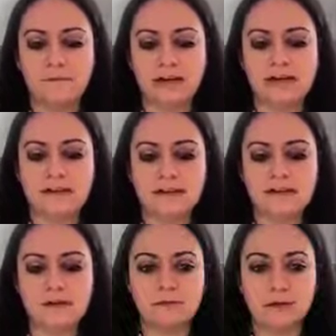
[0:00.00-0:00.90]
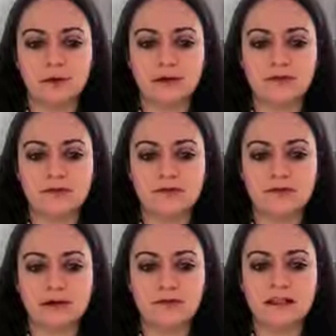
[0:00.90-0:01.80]
It's also important to
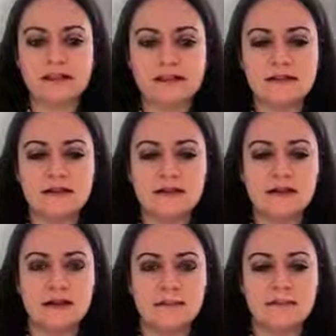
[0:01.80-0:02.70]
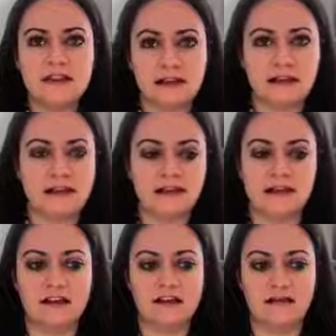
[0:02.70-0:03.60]
at least be thinking
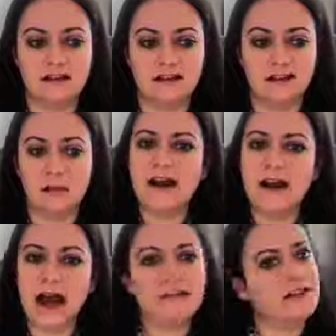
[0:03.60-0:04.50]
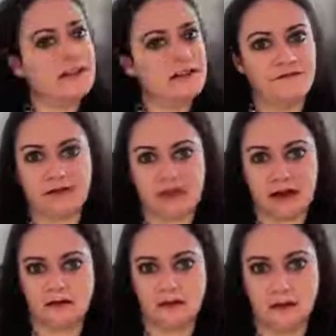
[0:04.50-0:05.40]
that you want to have at least a few
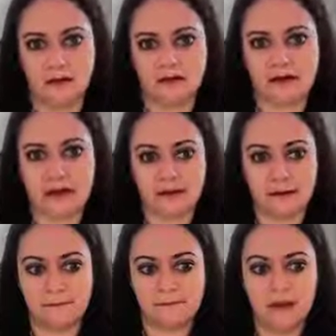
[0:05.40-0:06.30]
$1,000s set up,